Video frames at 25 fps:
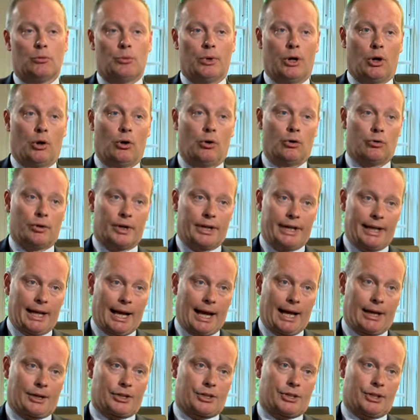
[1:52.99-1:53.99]
we're already
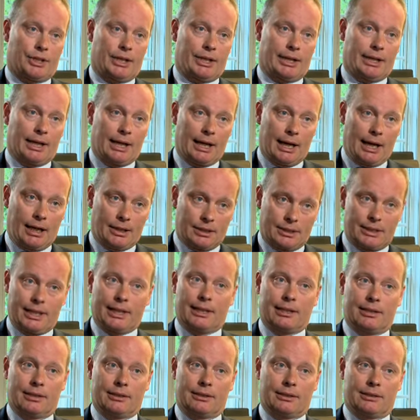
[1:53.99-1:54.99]
actioning a
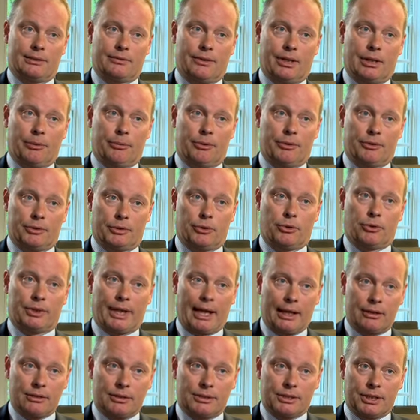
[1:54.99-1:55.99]
second development called
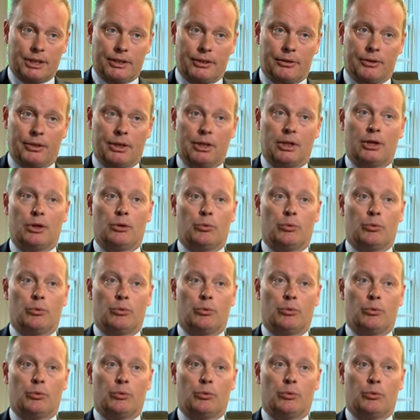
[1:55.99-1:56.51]
Alto,